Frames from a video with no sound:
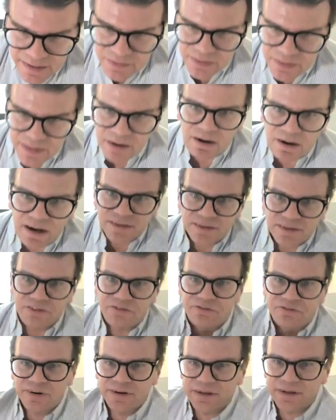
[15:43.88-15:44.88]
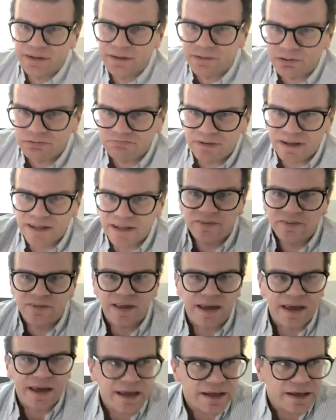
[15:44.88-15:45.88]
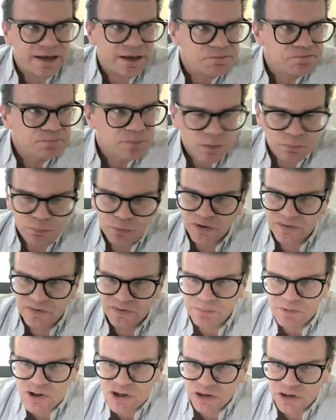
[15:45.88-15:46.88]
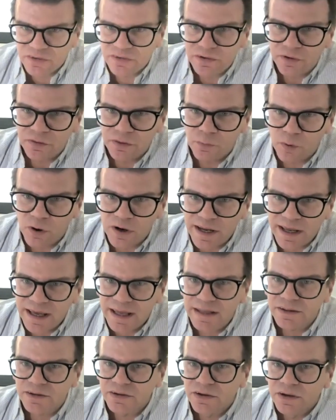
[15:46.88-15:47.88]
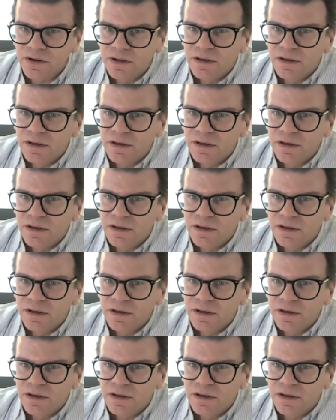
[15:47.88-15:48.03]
there are different, let's say, perceptions. On the one hand,